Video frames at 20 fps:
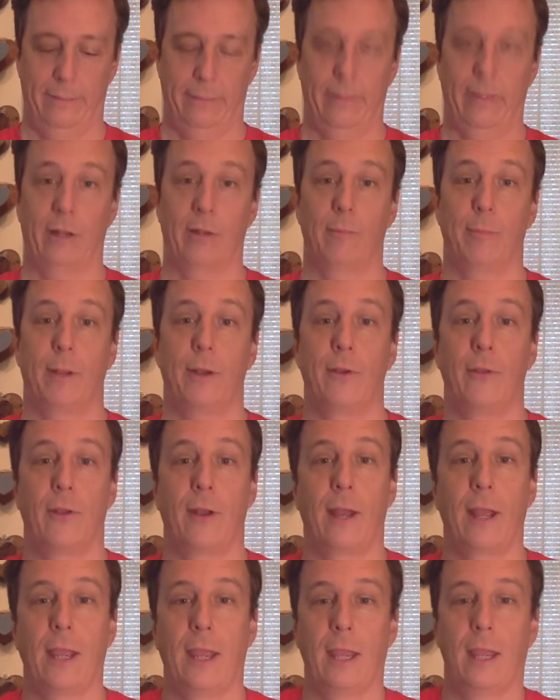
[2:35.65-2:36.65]
Dance better than
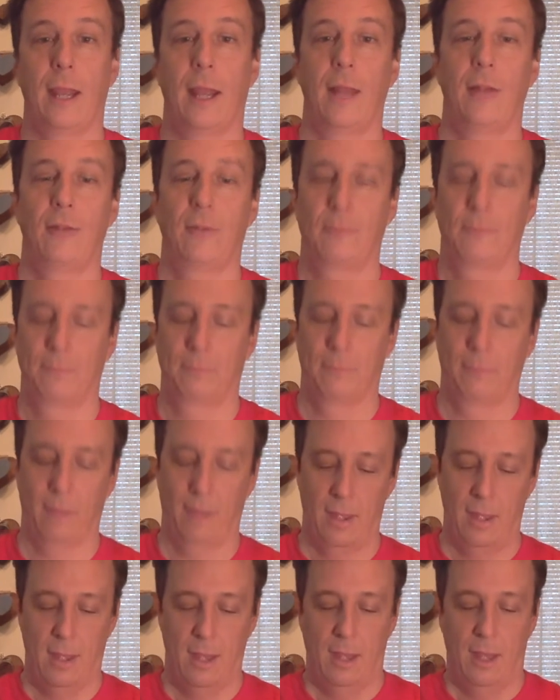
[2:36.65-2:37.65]
I can dance.
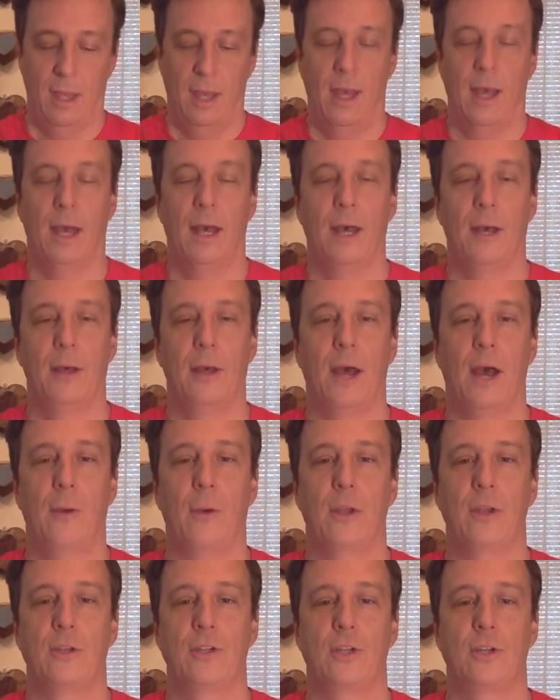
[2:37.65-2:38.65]
I
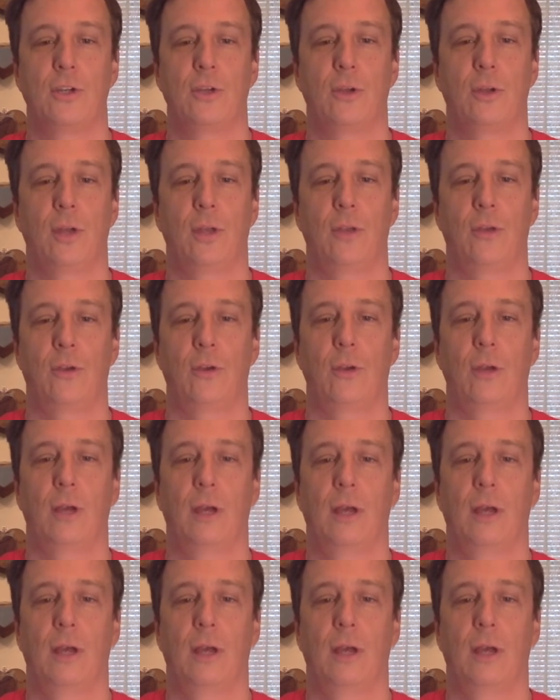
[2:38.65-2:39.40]
want to show you another